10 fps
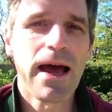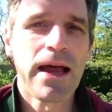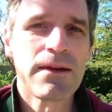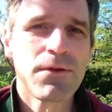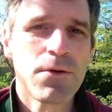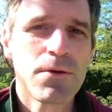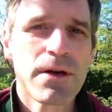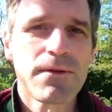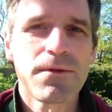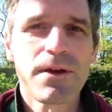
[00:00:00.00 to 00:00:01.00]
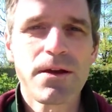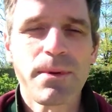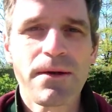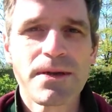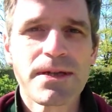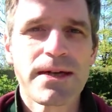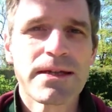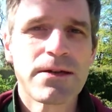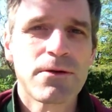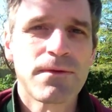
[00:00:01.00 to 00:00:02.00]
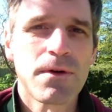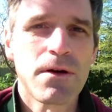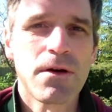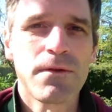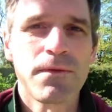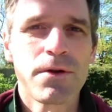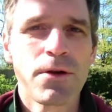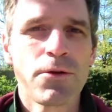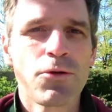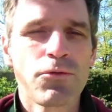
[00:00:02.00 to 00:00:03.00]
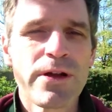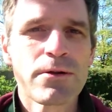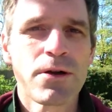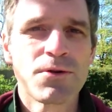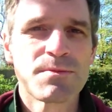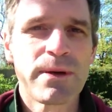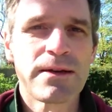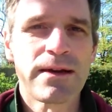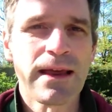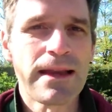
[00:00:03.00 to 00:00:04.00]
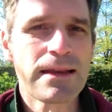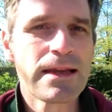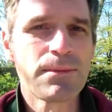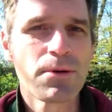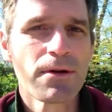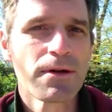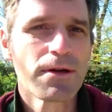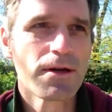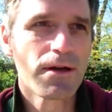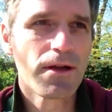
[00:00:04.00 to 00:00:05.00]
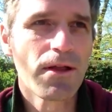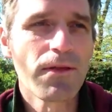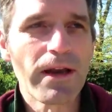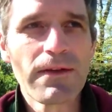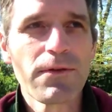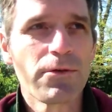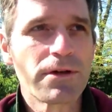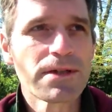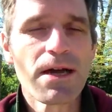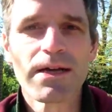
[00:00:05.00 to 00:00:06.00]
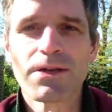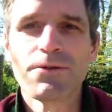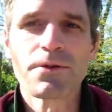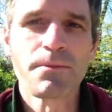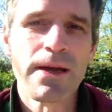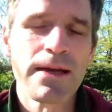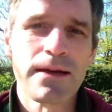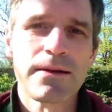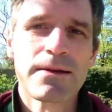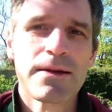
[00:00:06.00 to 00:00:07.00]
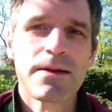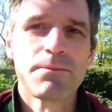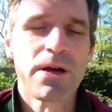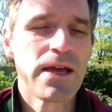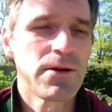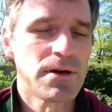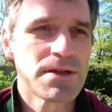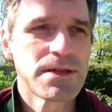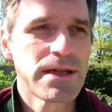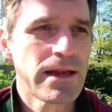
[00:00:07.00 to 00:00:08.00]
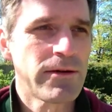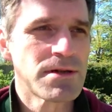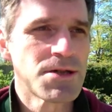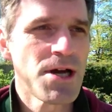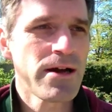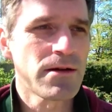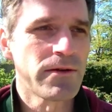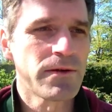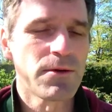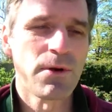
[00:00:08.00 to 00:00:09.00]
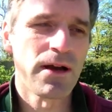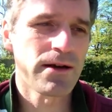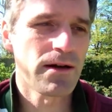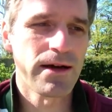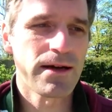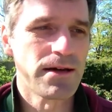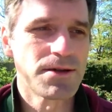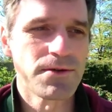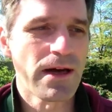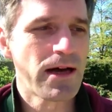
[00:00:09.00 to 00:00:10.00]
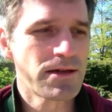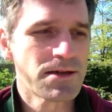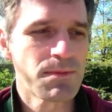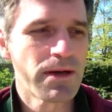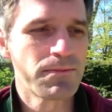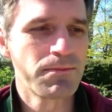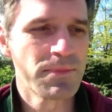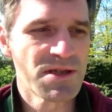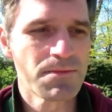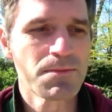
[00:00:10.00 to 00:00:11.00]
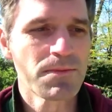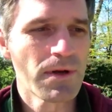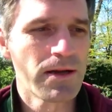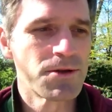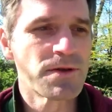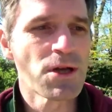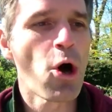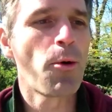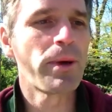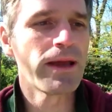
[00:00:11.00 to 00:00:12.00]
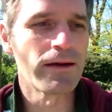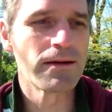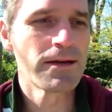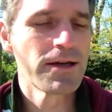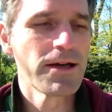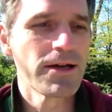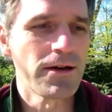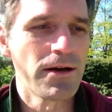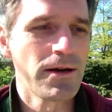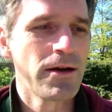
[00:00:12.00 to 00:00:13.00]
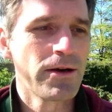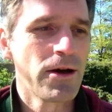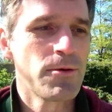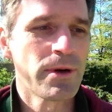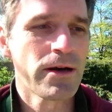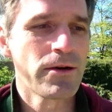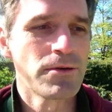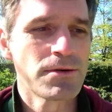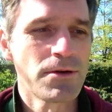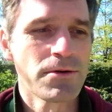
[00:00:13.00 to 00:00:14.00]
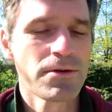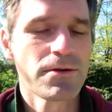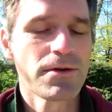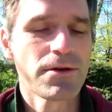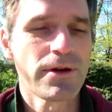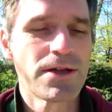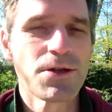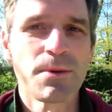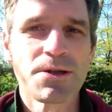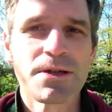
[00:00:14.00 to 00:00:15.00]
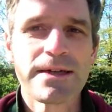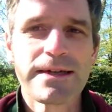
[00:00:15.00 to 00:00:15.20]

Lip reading: And if you kind of think about this idea of your real goals being like that leap, that if you were a tiger you could make it, but here you are sitting there as a jackal and thinking, well, I can't do that. I'll do this hop here, and hope that I don't create too much